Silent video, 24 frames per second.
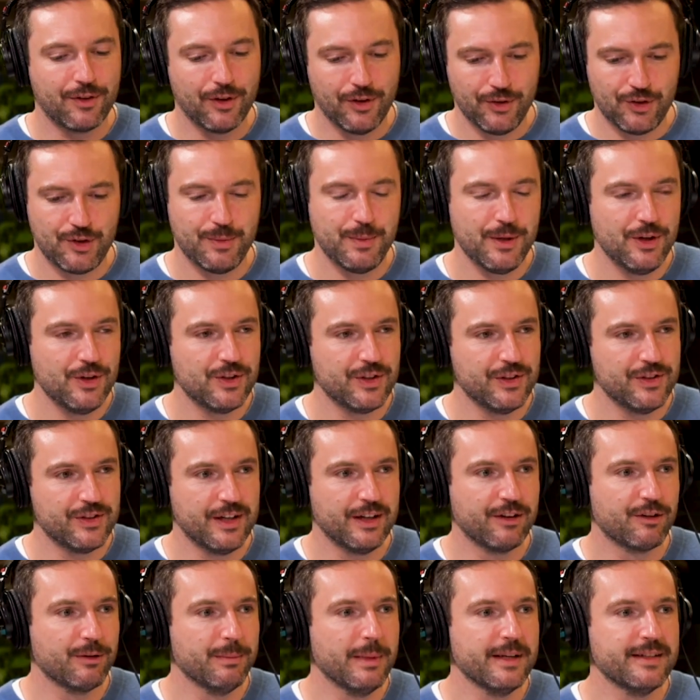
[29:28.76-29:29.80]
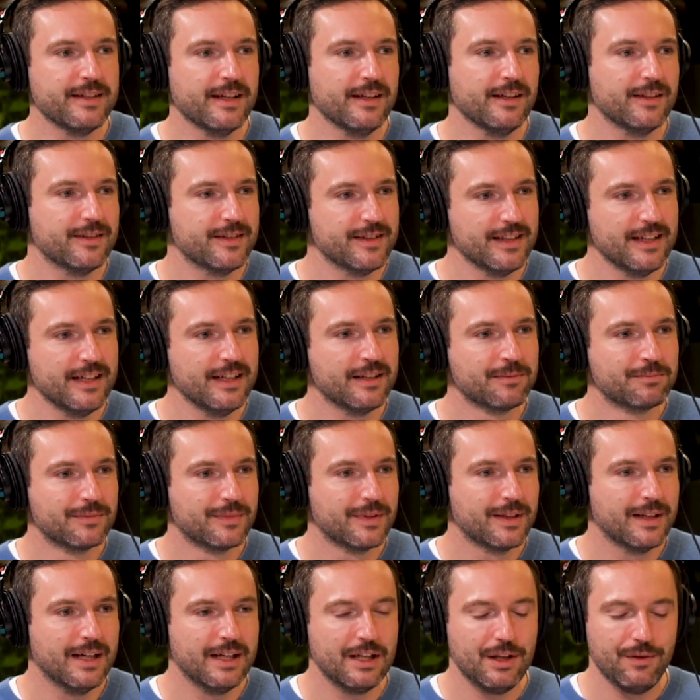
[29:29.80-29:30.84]
contributions and incrementality,
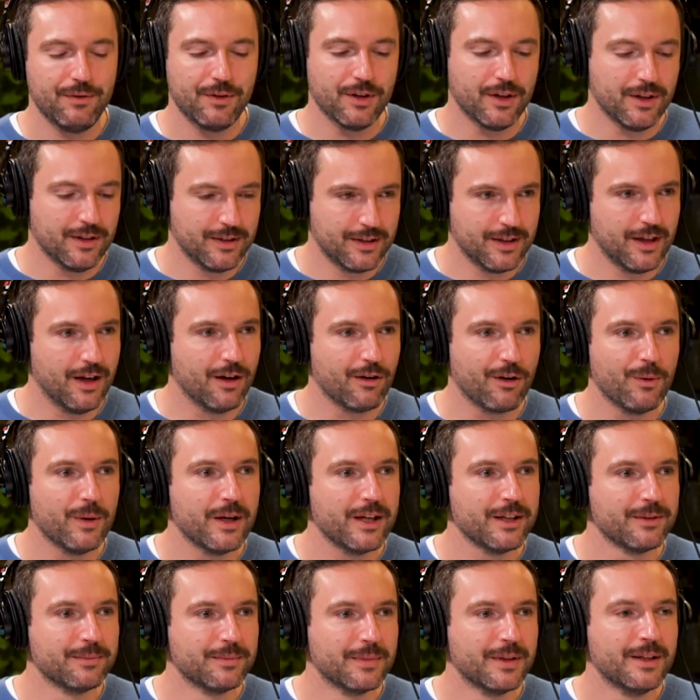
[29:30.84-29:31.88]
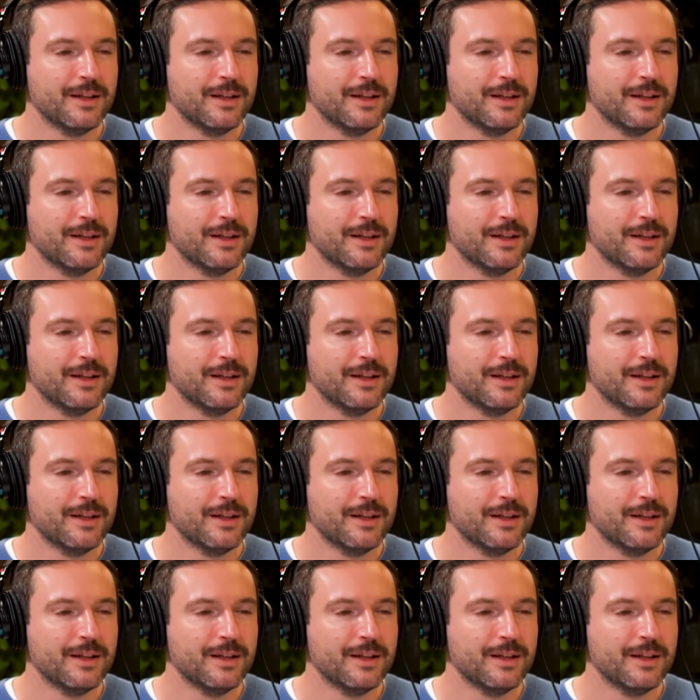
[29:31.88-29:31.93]
and you've got ROI.